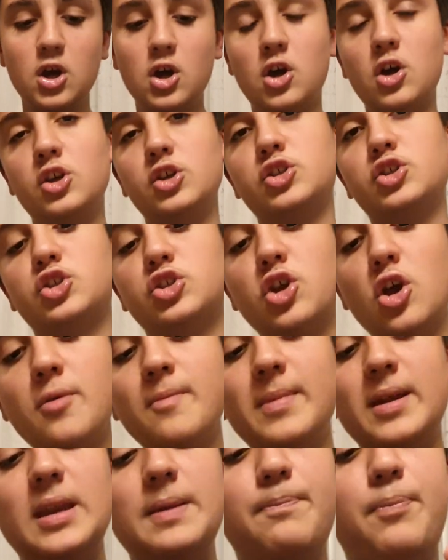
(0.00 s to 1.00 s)
so
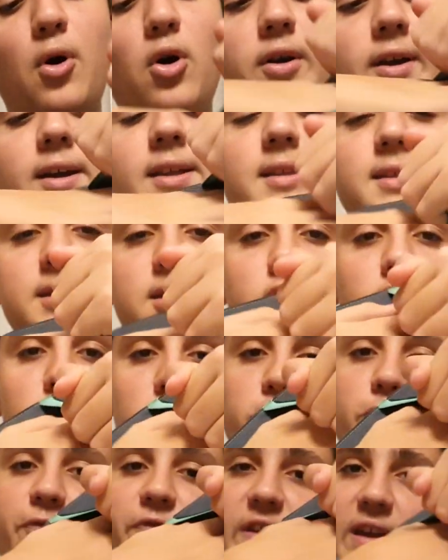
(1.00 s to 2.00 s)
many pockets to
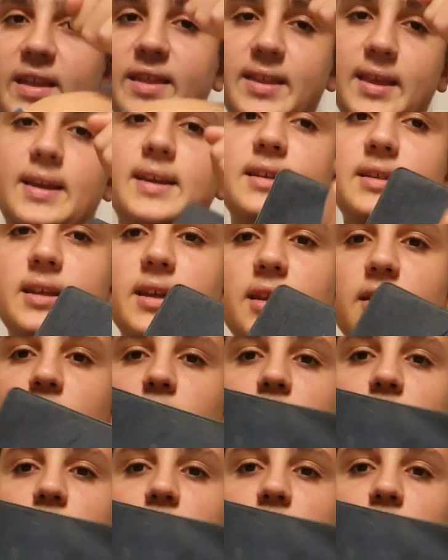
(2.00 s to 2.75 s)
fit things in.